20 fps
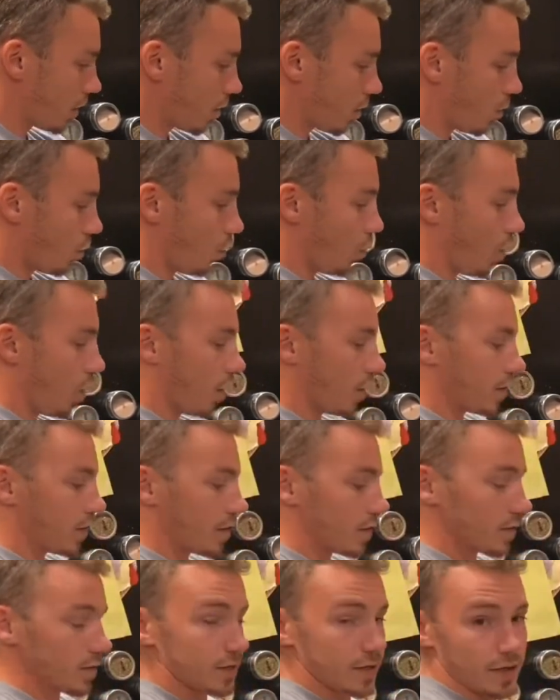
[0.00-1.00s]
1
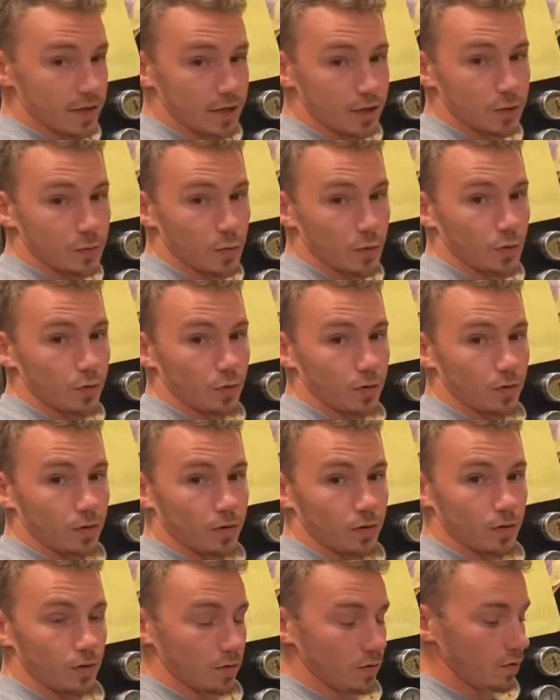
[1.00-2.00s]
teaspoon
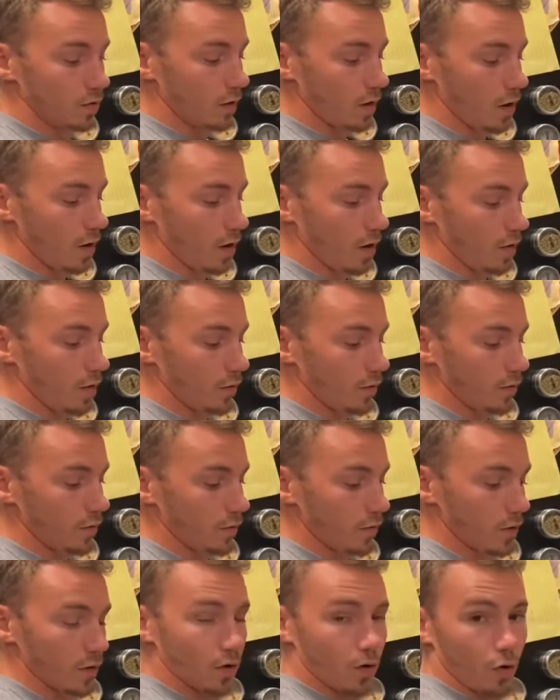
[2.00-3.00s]
of
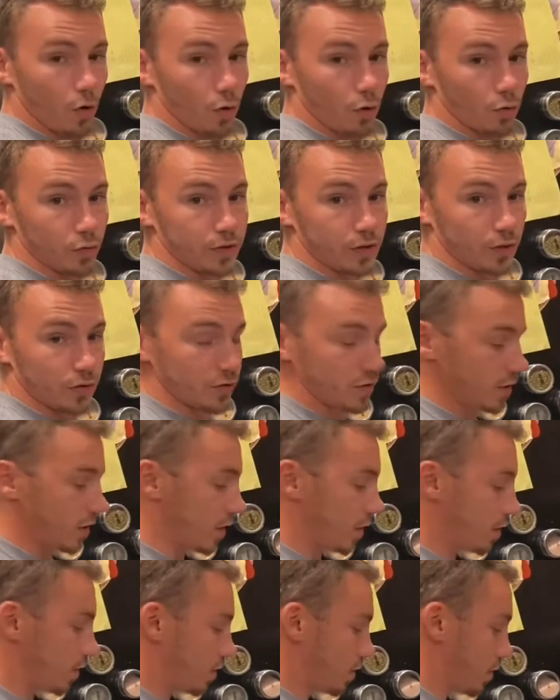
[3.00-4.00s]
whole dill seed,
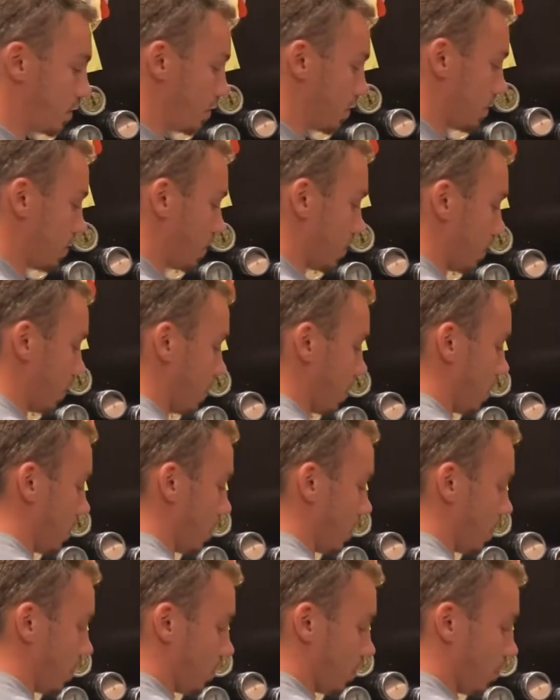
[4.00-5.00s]

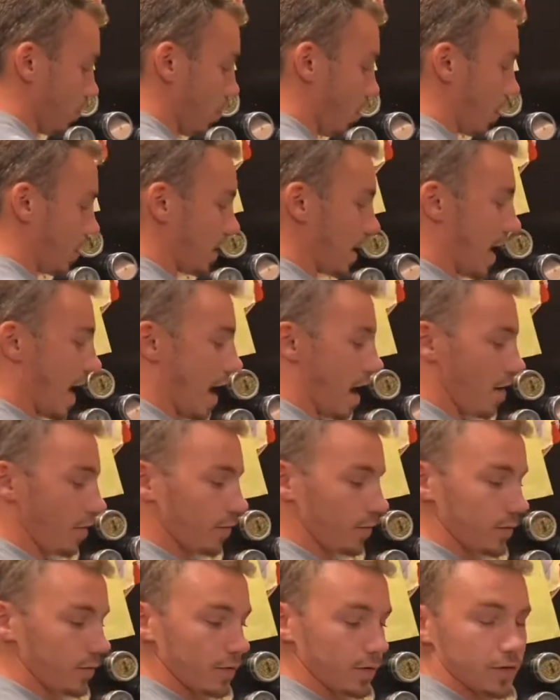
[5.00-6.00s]
1/2
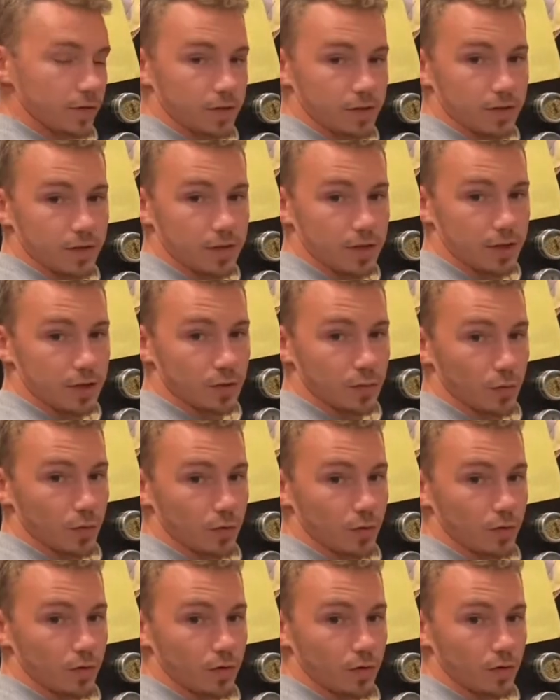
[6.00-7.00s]
teaspoon
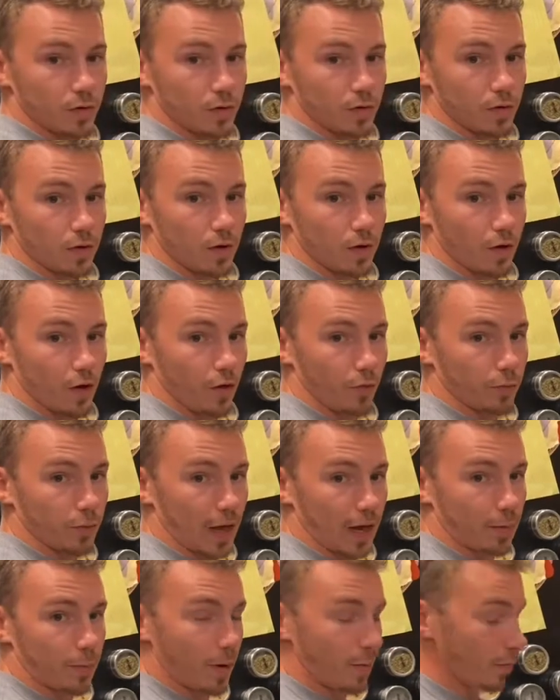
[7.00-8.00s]
of
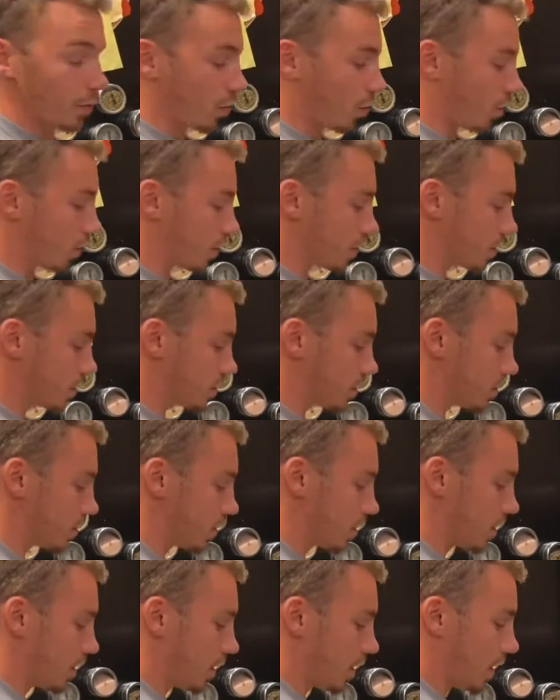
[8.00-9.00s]
black peppercorns,
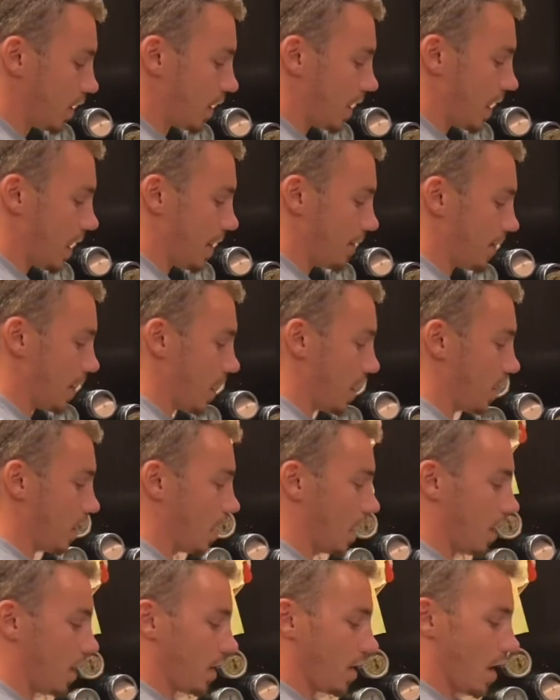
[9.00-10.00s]
and then
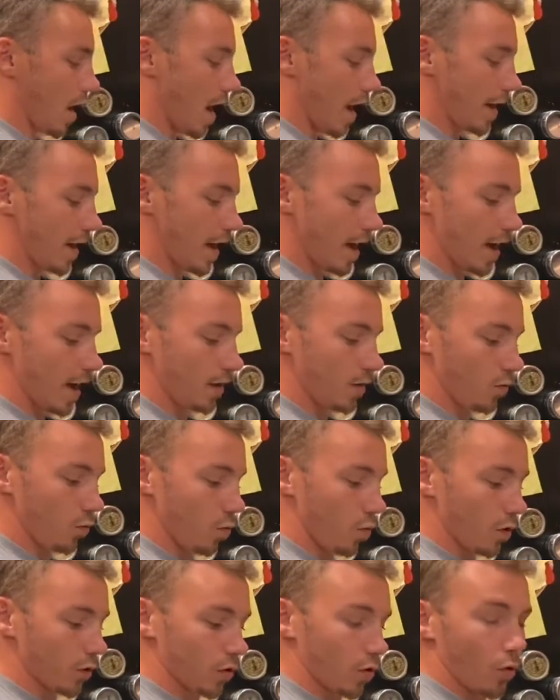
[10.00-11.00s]
I add
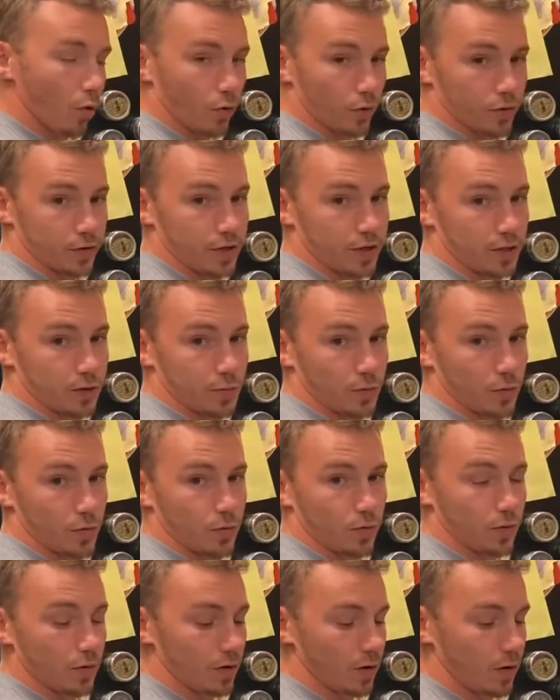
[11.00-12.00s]
1/4 teaspoon
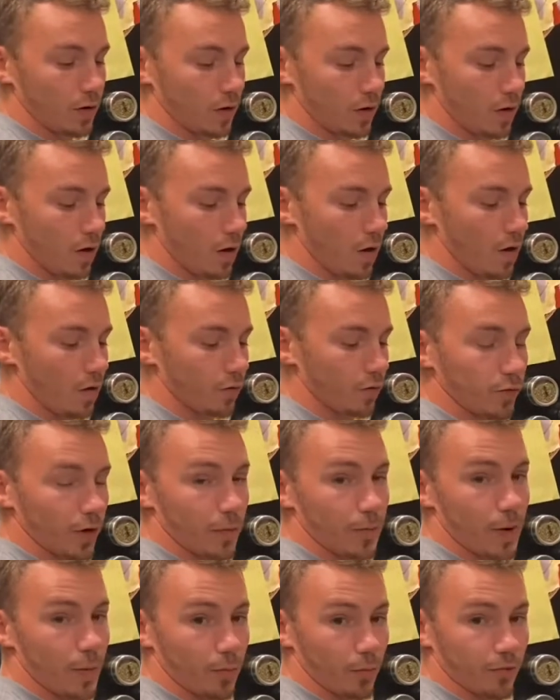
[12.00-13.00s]
of
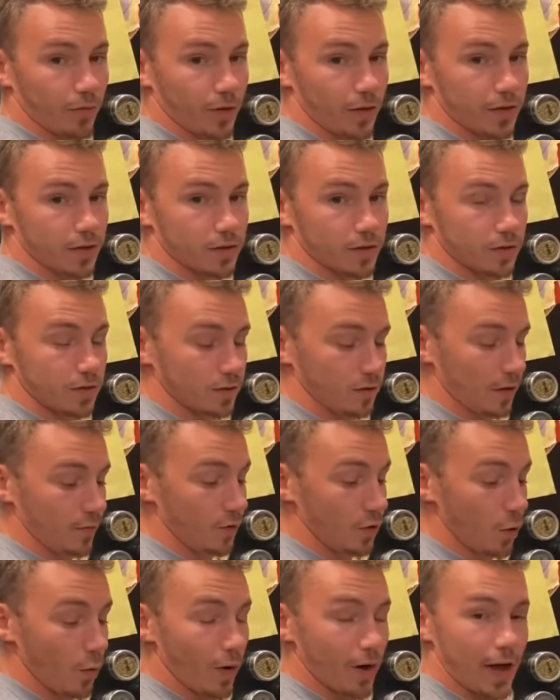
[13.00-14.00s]
pepper flakes. If you
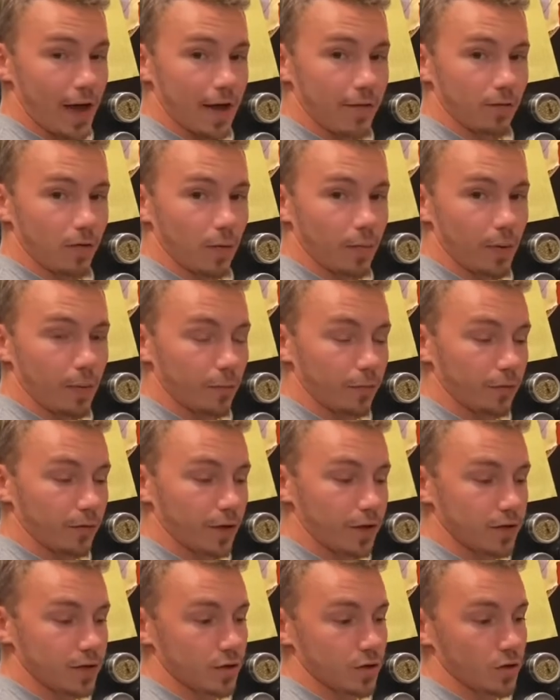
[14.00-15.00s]
don't want to add red pepper flakes
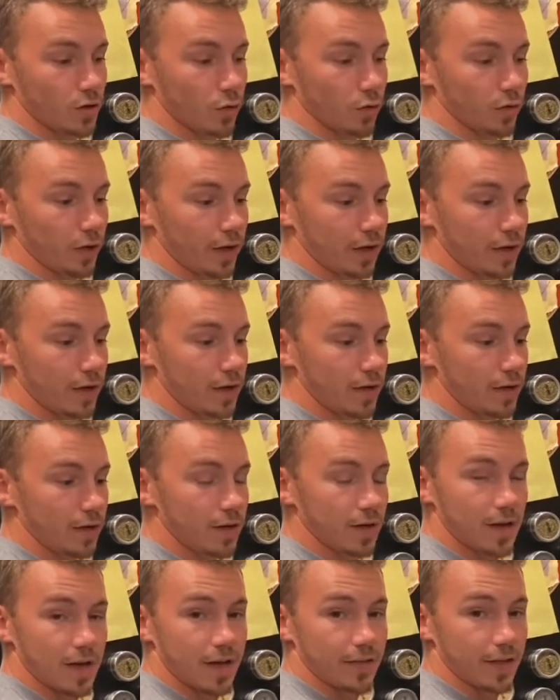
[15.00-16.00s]
because you don't like heat,
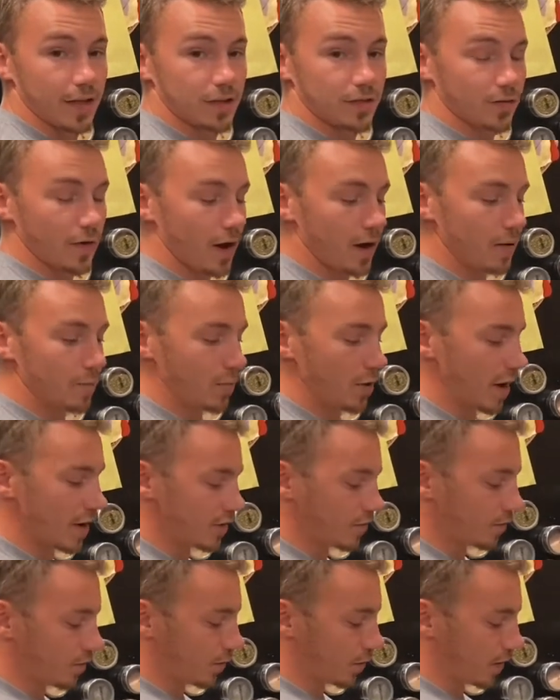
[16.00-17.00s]
that's fine, but I
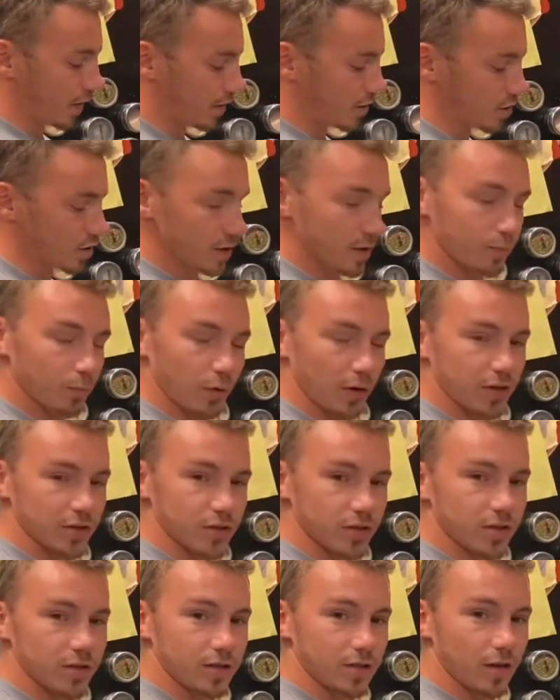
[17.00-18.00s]
feel like it just brings
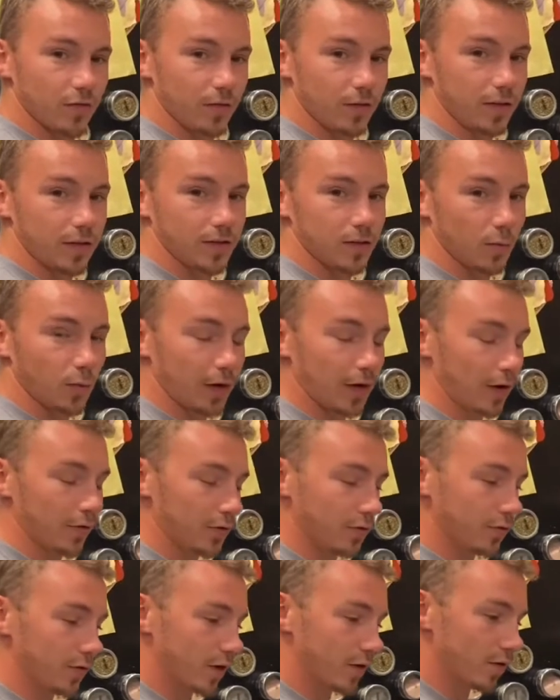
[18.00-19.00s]
just enough heat to bring out the
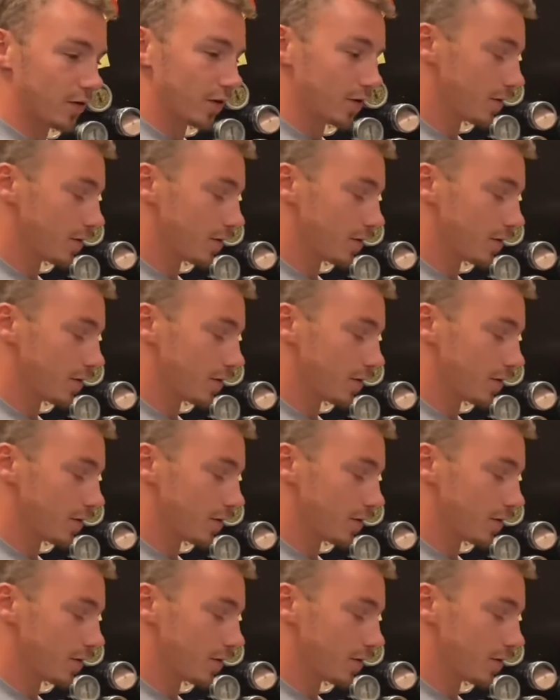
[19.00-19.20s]
flavor.